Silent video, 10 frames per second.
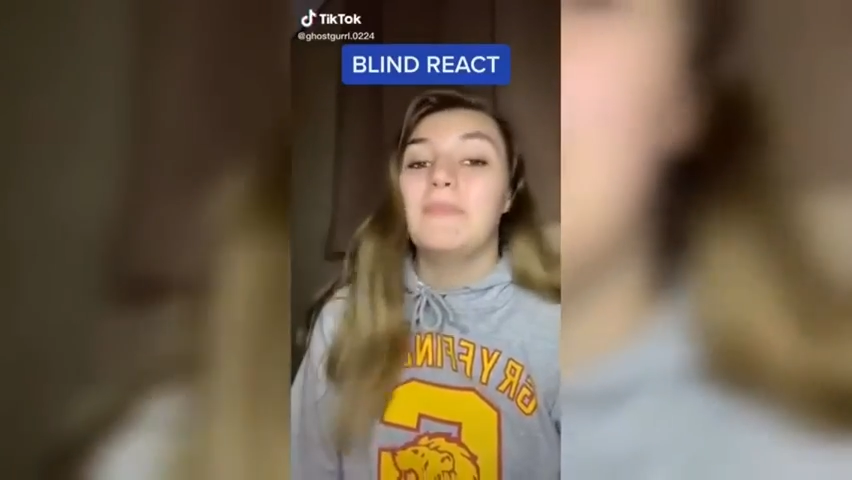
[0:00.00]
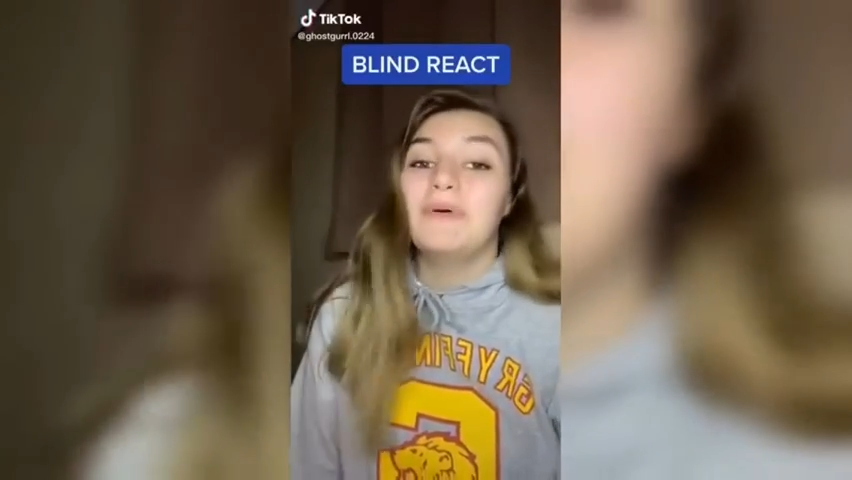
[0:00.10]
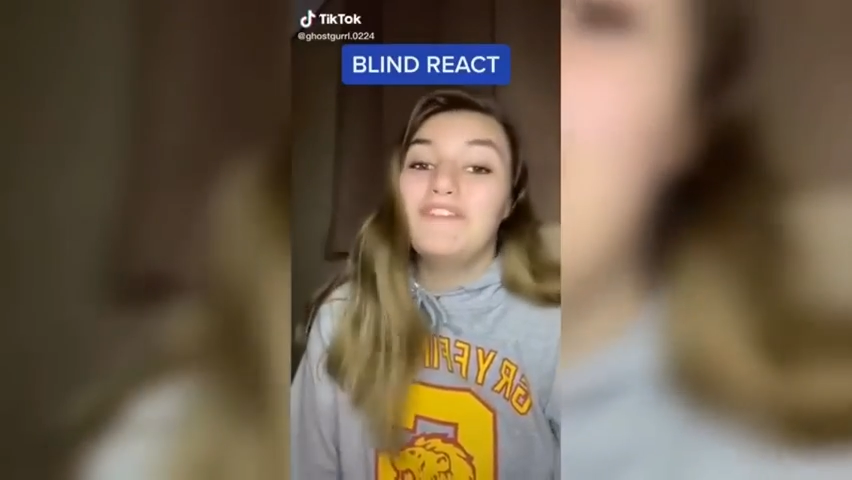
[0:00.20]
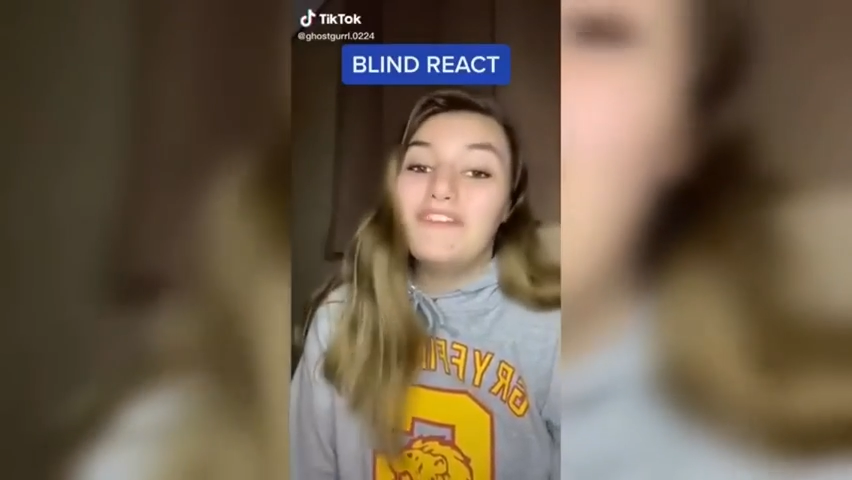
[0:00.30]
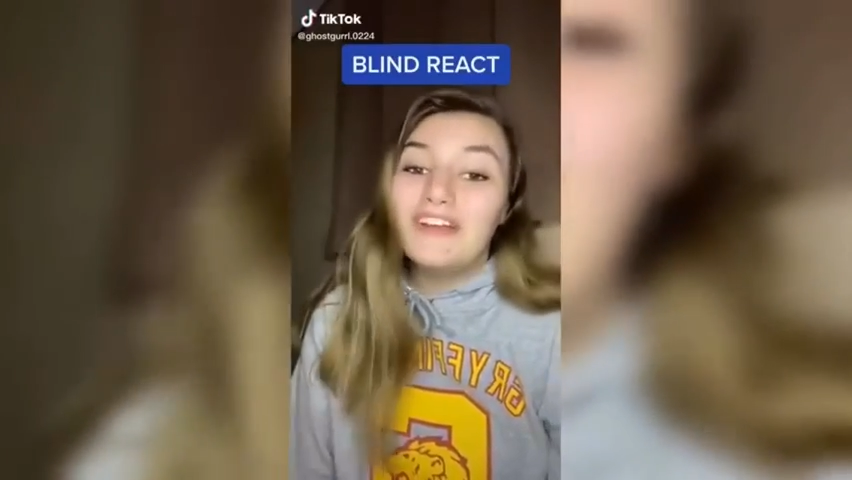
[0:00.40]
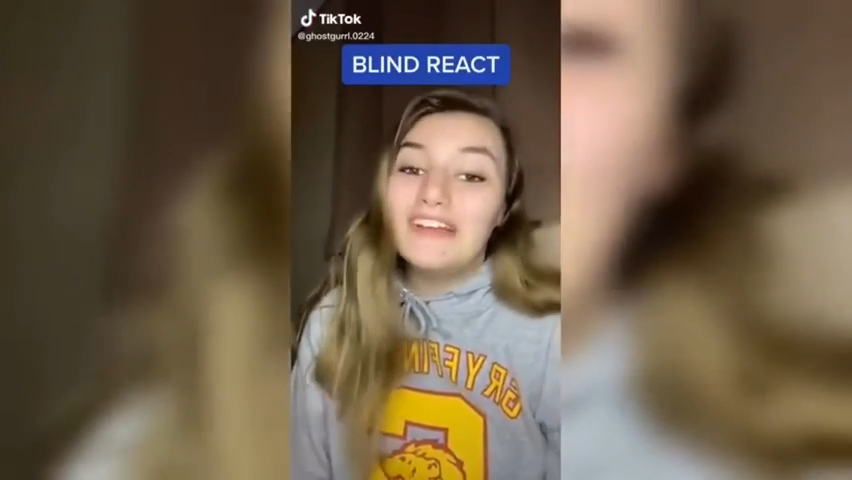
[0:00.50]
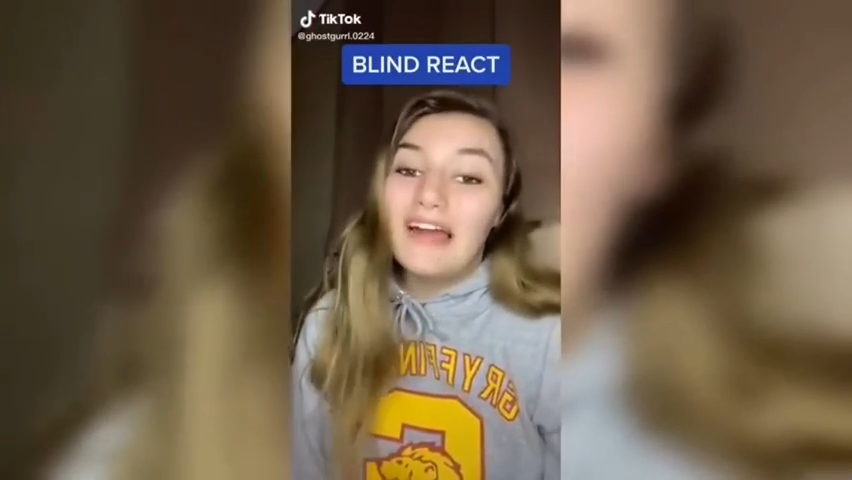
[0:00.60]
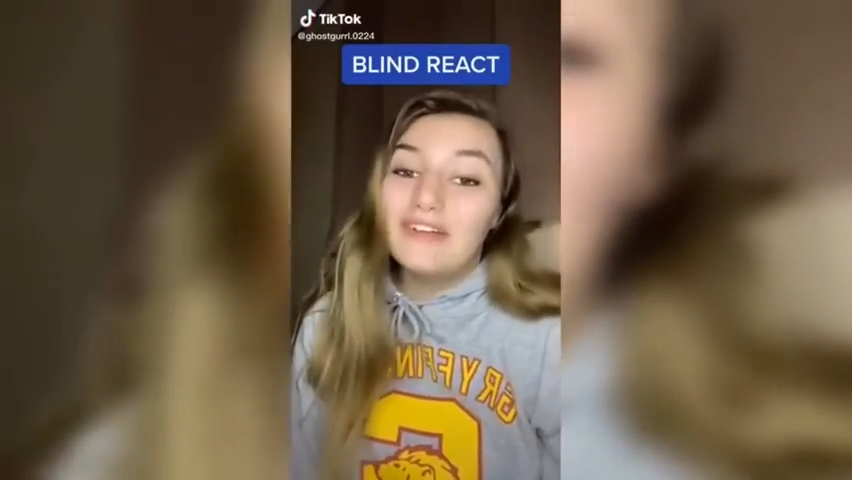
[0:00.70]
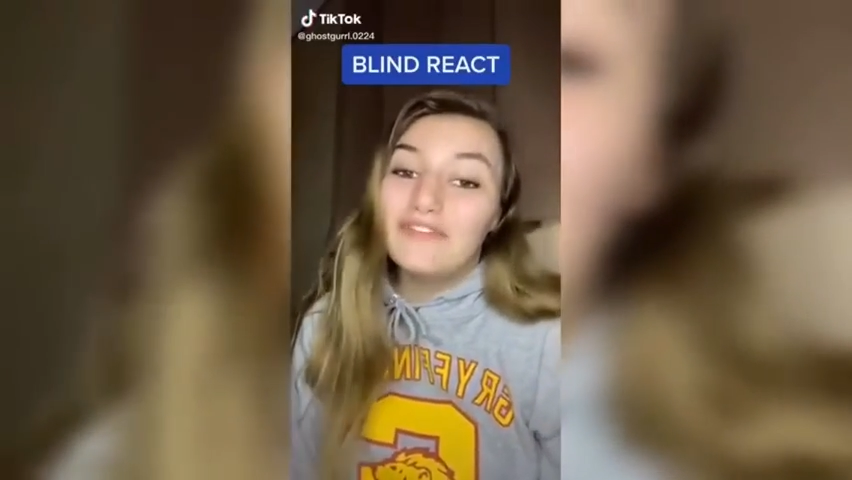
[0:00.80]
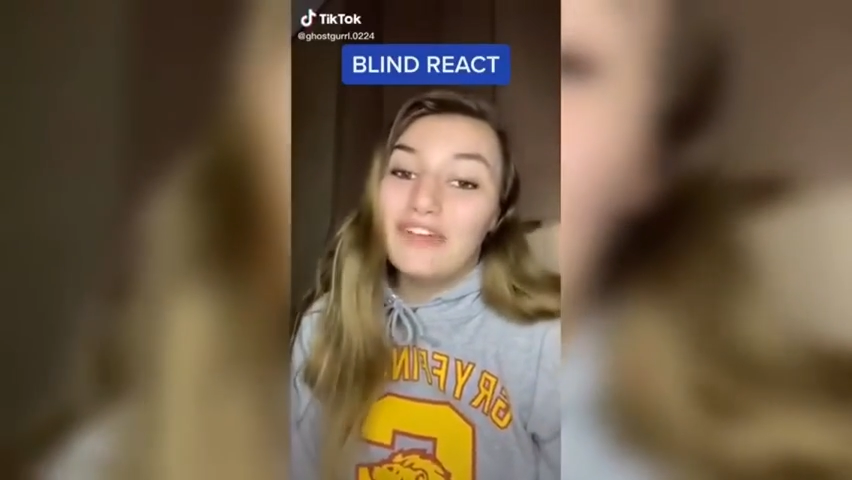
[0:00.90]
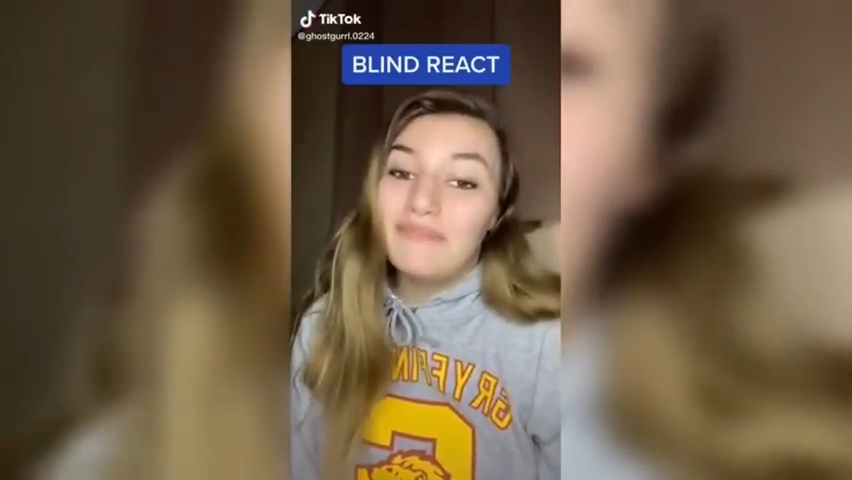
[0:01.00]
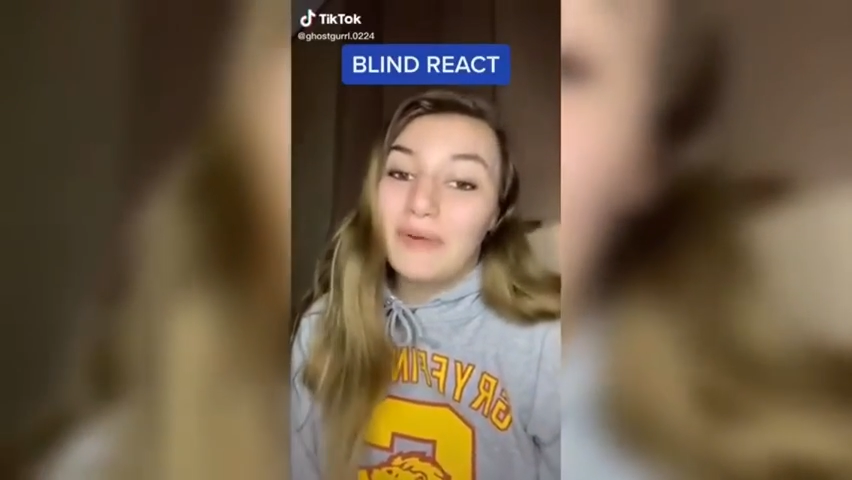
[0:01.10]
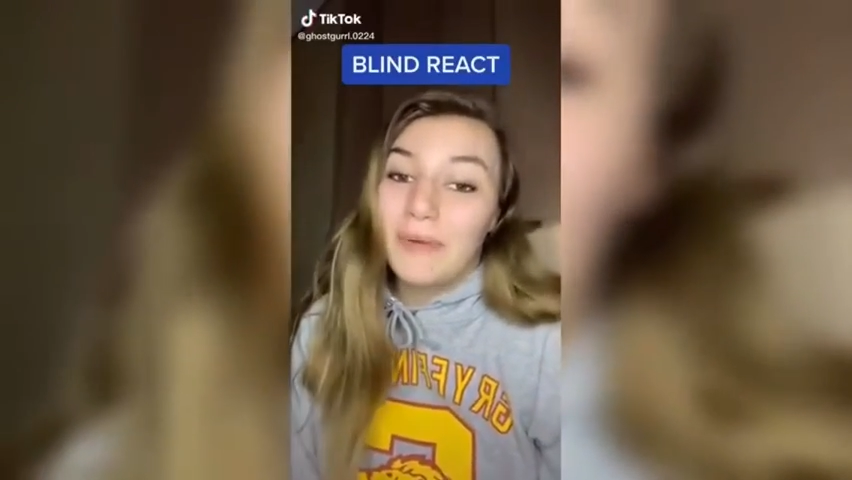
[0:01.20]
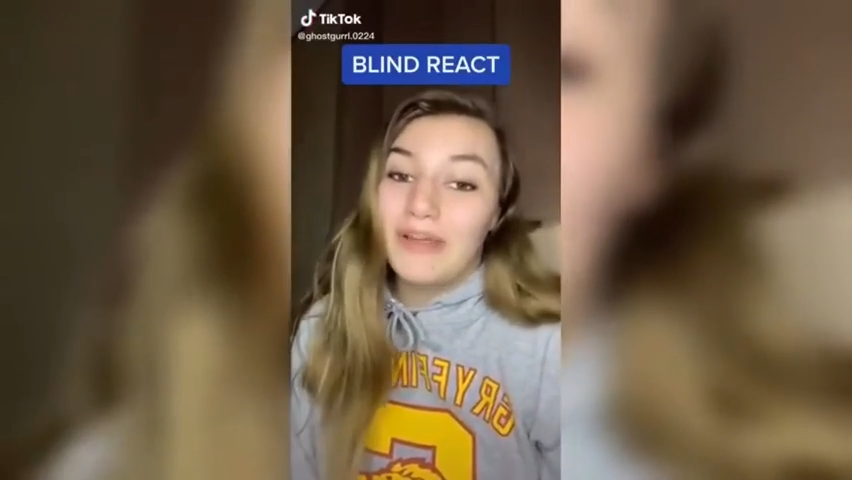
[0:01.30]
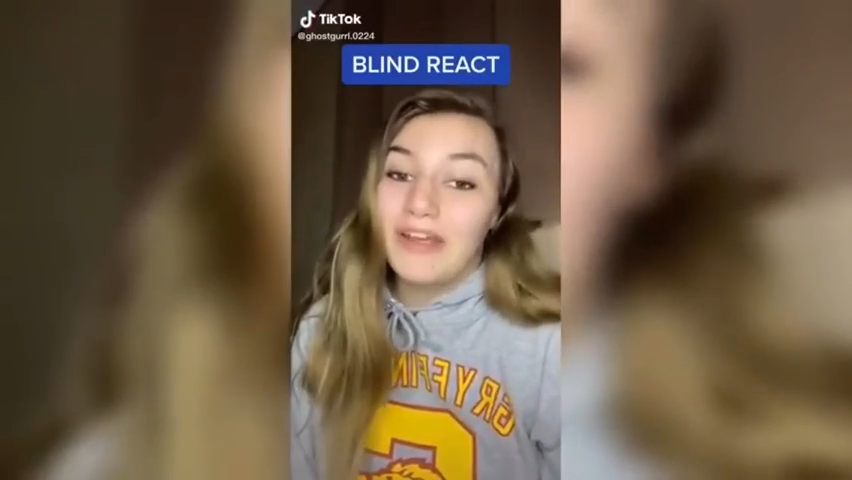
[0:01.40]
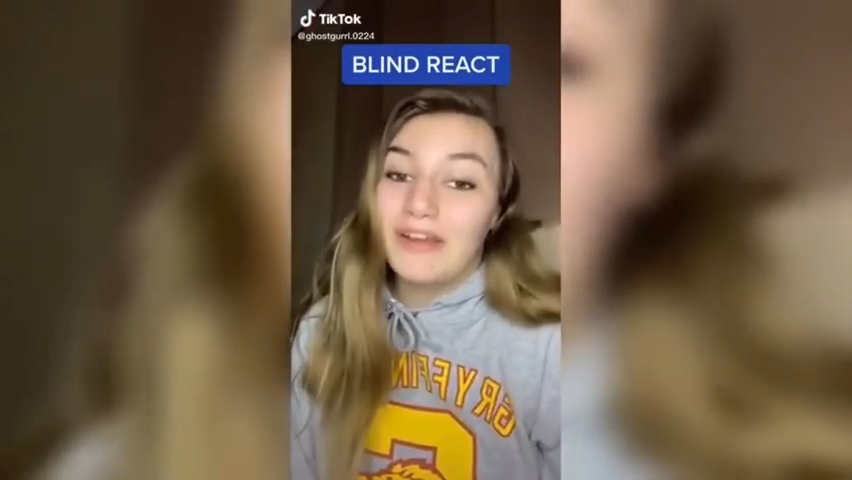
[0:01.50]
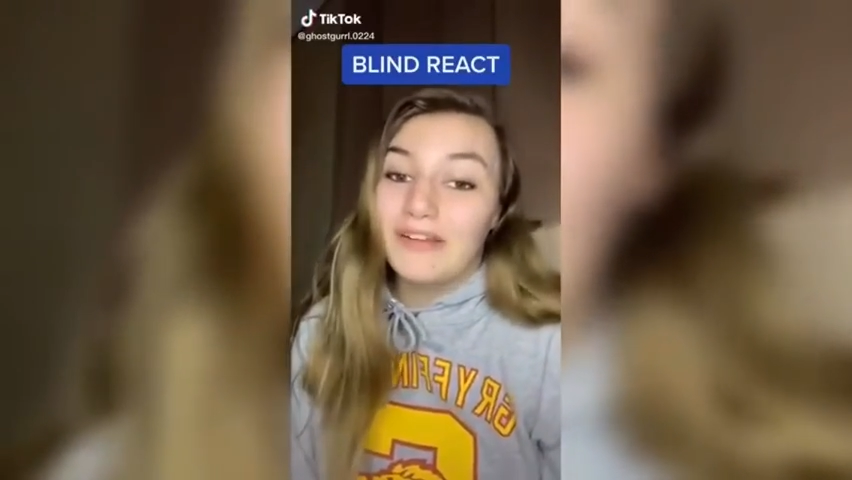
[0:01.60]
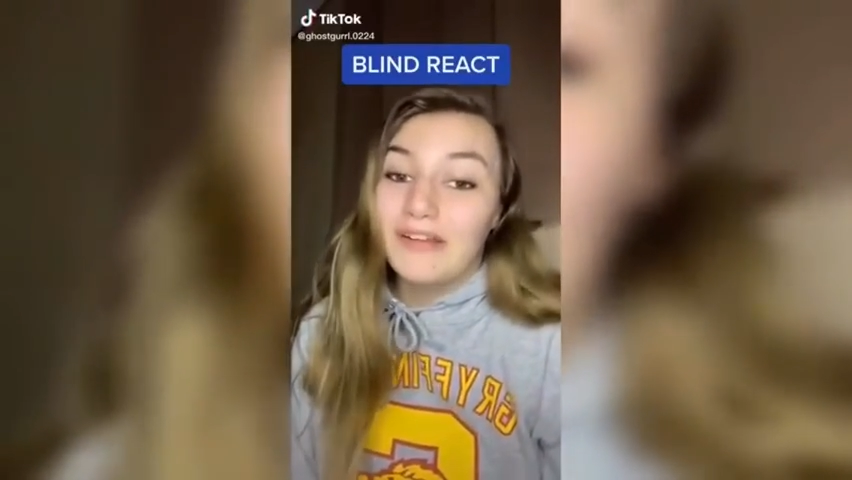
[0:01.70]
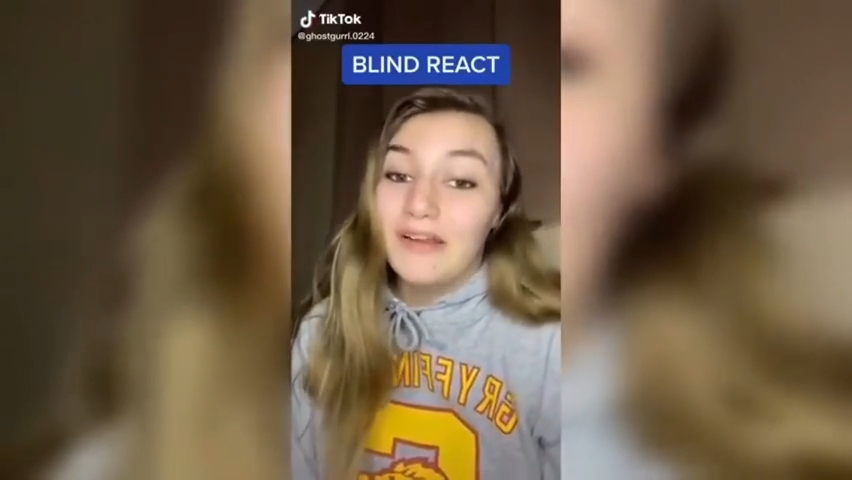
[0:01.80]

Put a finger down if you have brown hair.